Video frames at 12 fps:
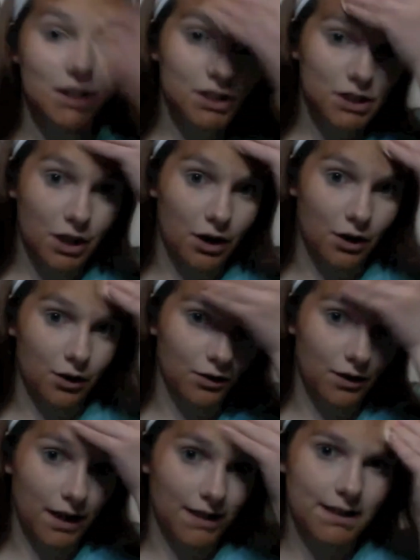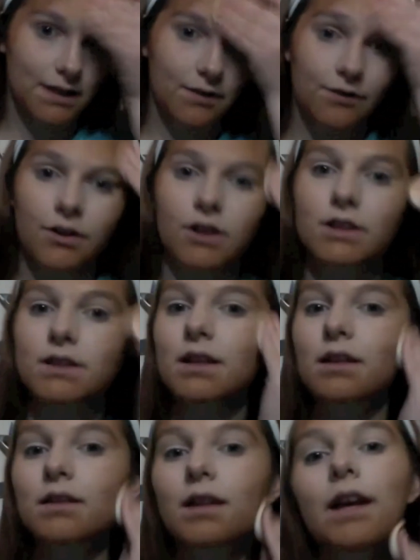so that's the first
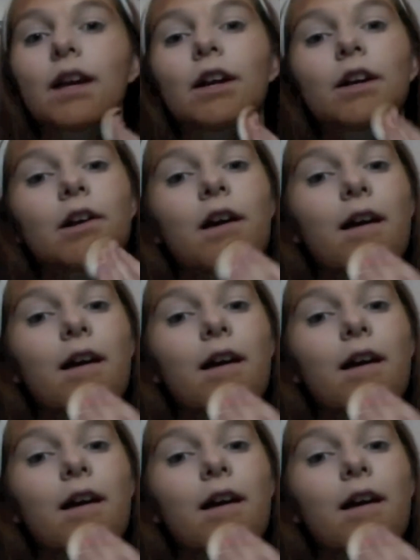layer.